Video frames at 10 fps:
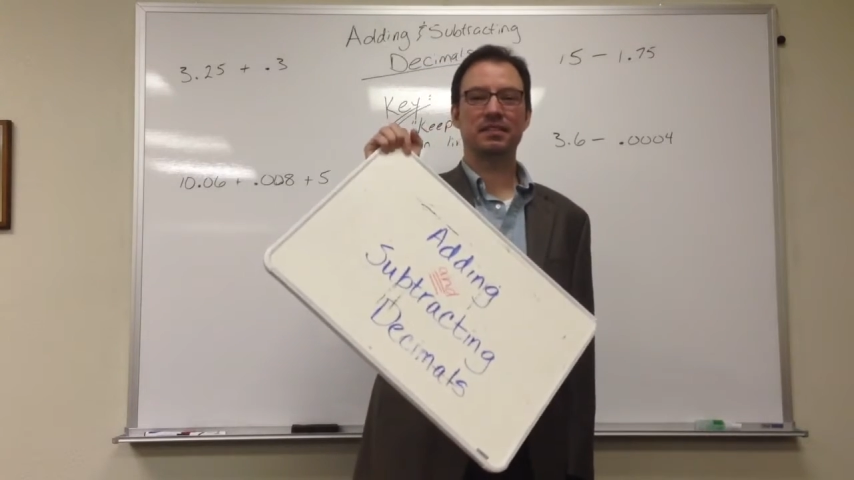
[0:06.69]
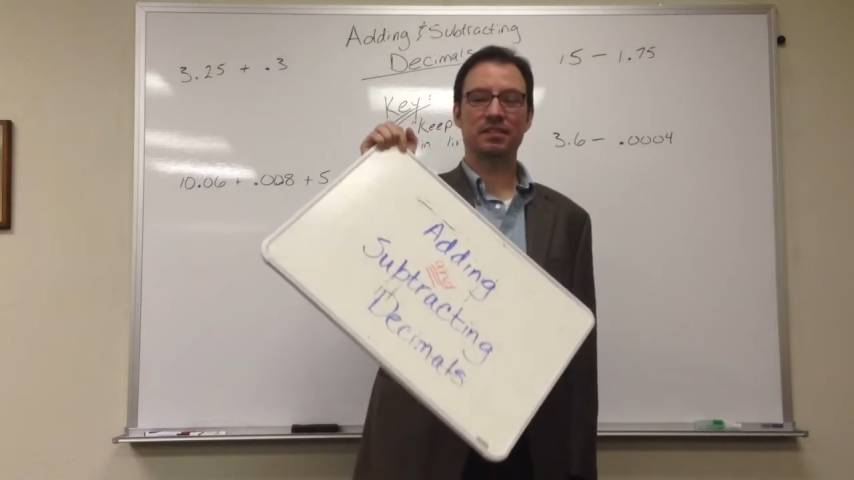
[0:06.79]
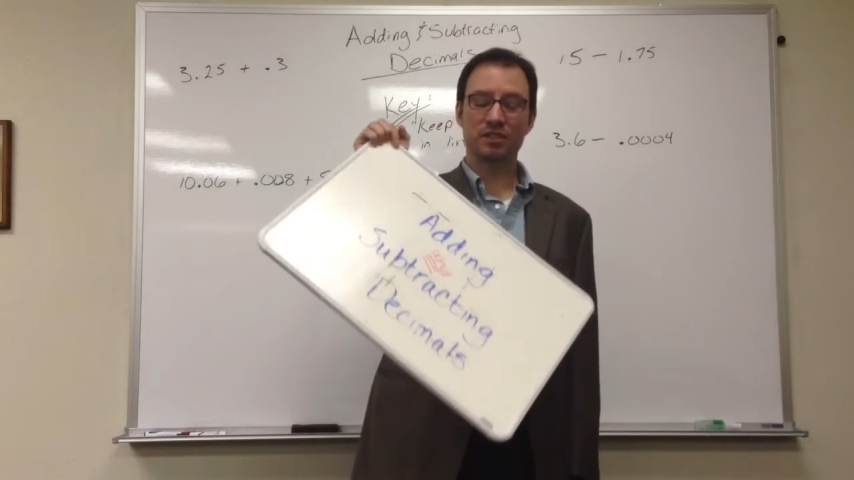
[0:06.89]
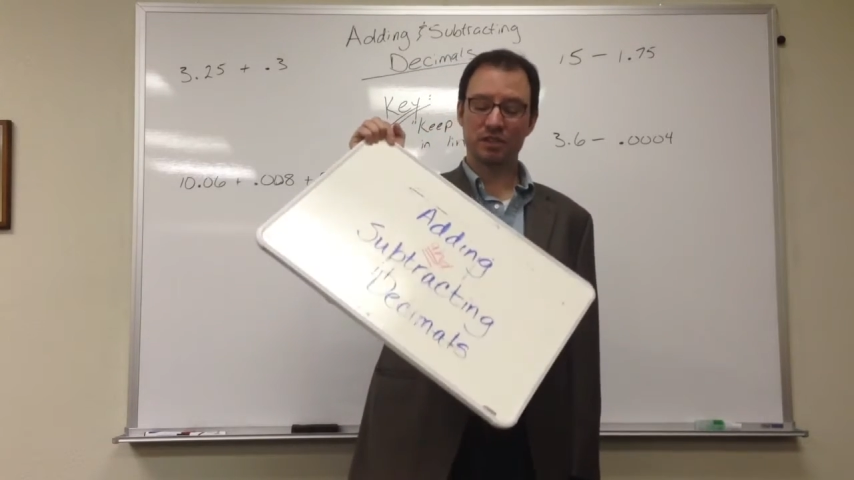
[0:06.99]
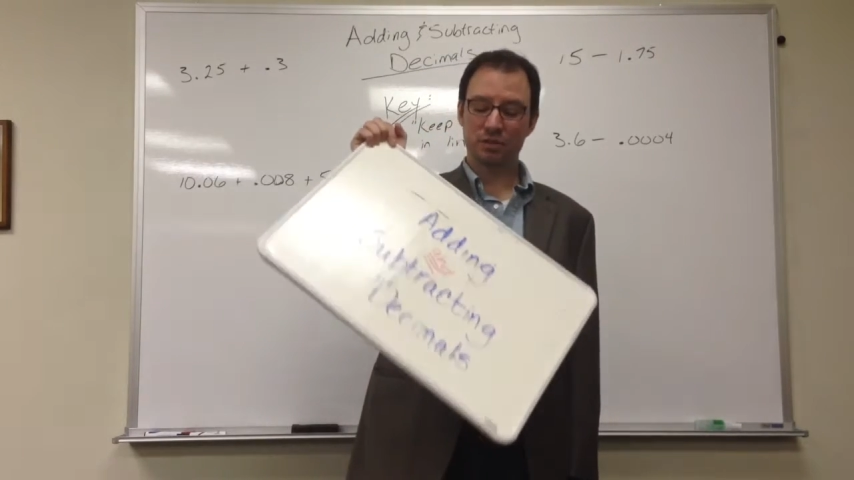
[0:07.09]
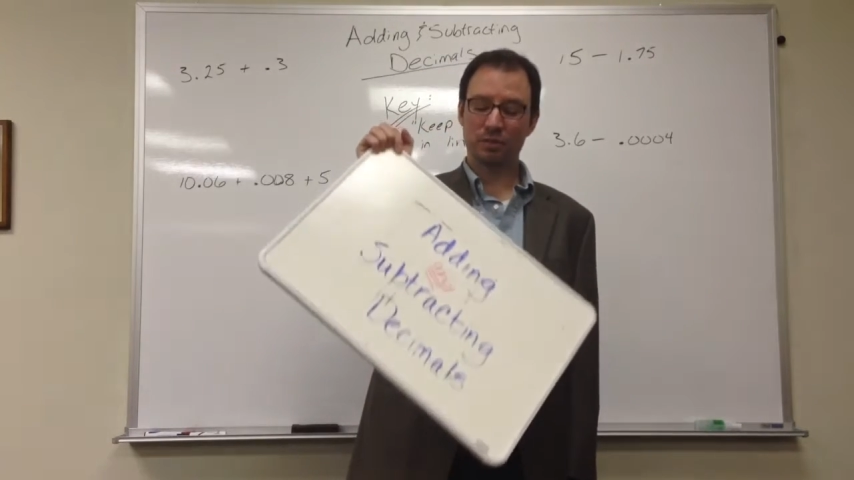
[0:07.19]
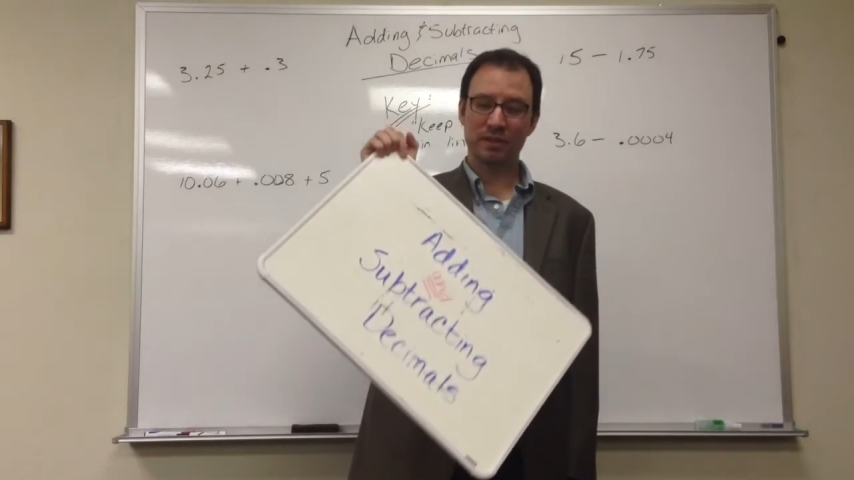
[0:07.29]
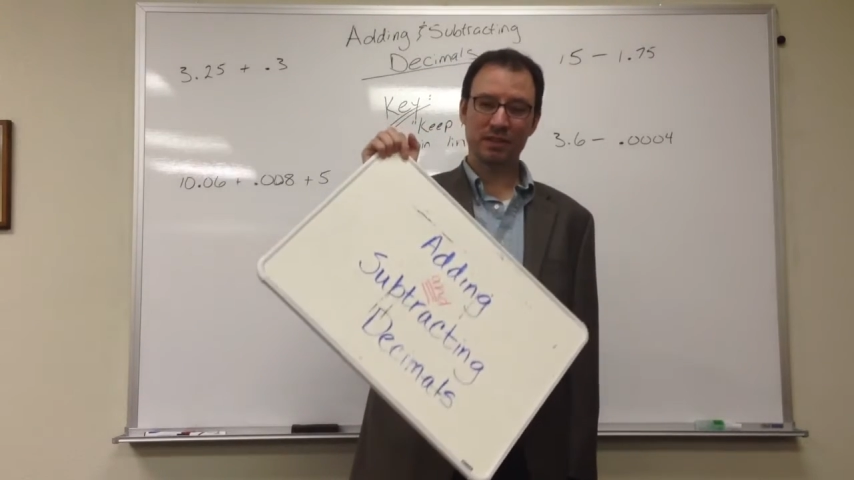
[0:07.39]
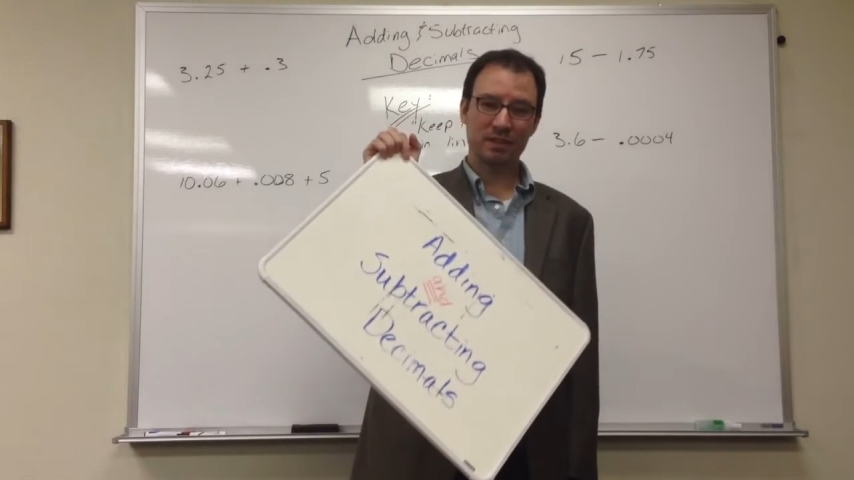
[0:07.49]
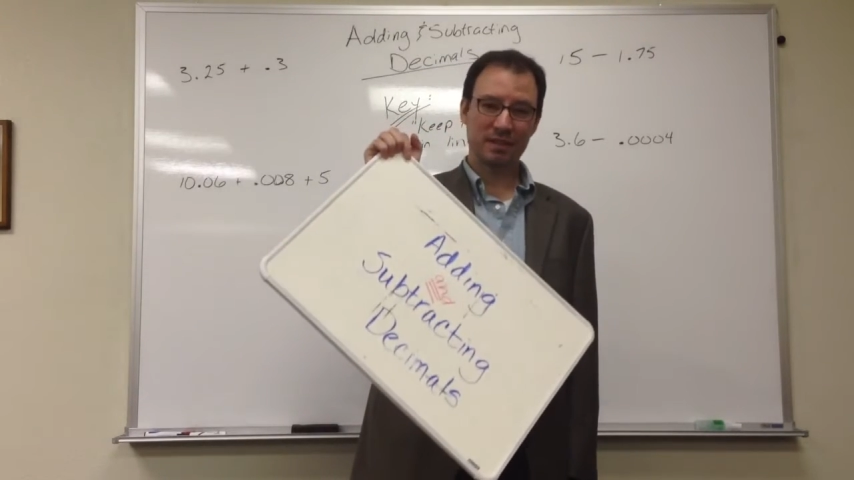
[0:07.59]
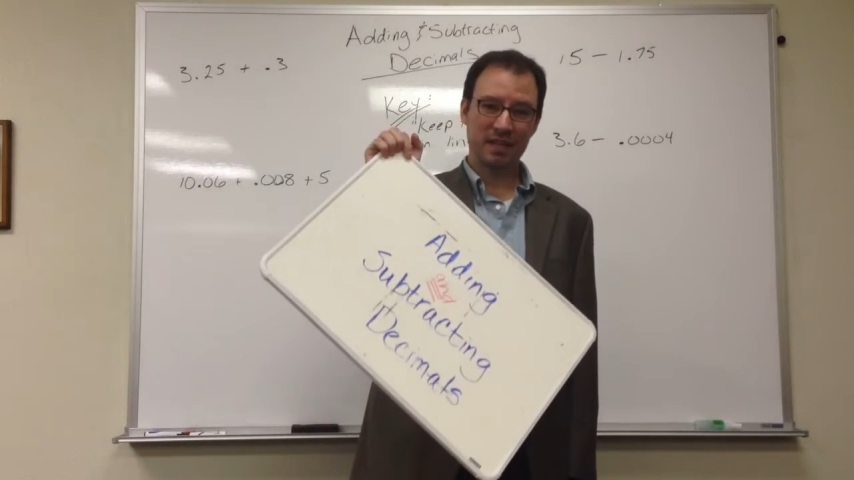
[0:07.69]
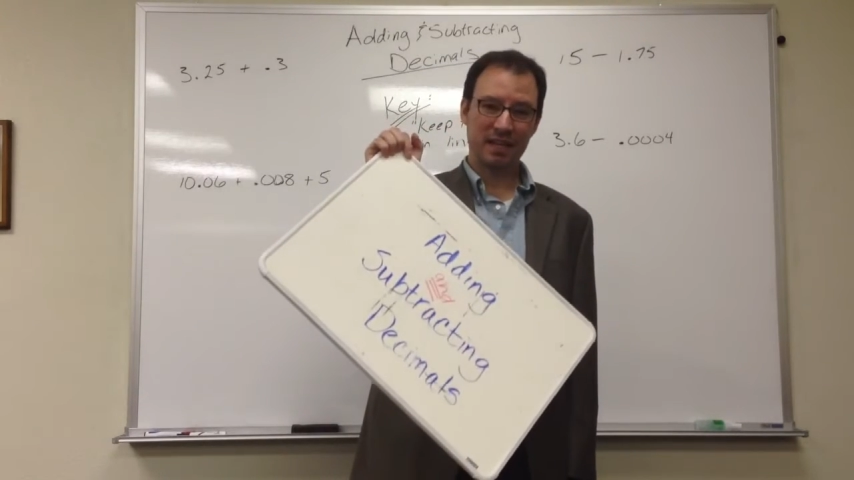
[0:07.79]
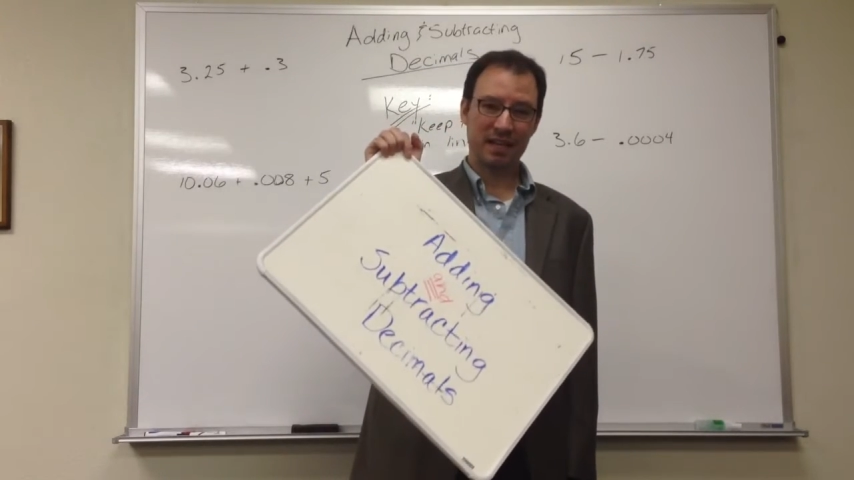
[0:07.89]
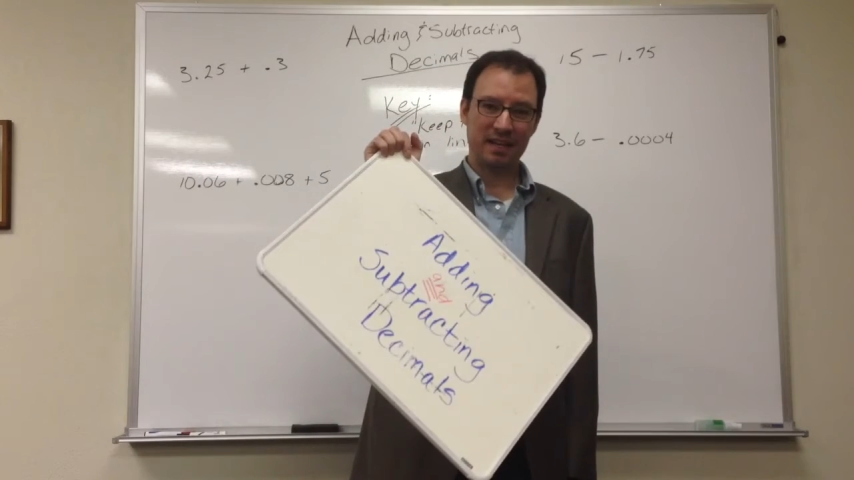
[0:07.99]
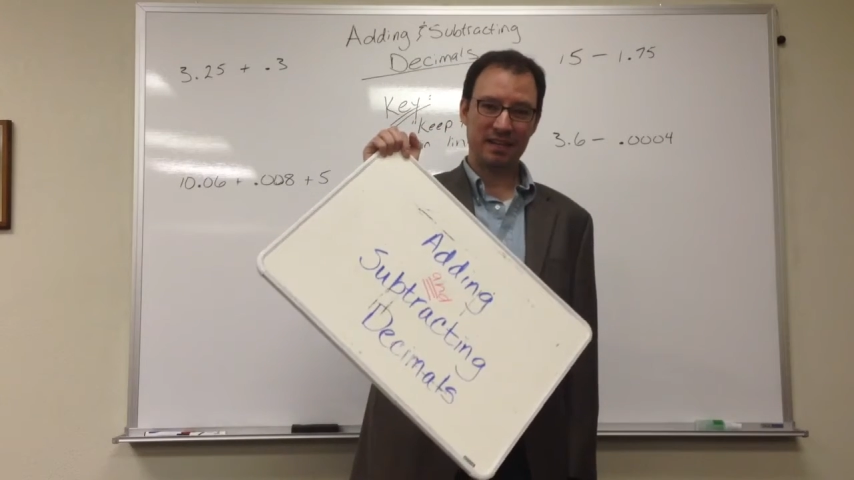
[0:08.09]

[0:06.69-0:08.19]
There's just one little key